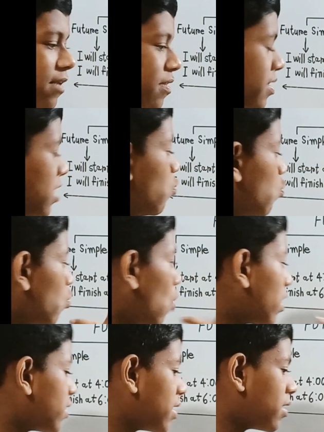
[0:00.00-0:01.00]
see
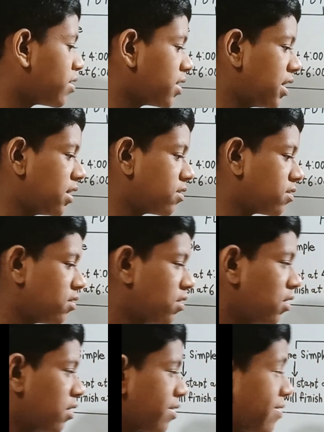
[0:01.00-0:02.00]
what does it
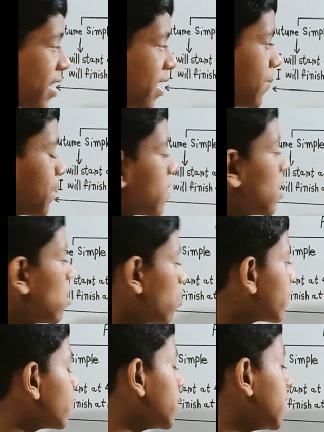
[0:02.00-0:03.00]
say.
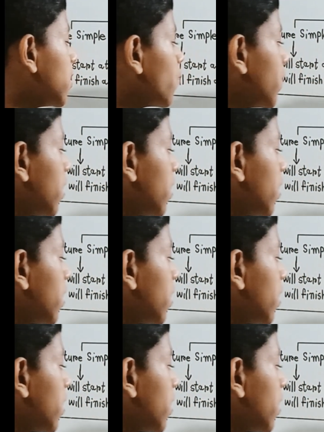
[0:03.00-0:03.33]
So here we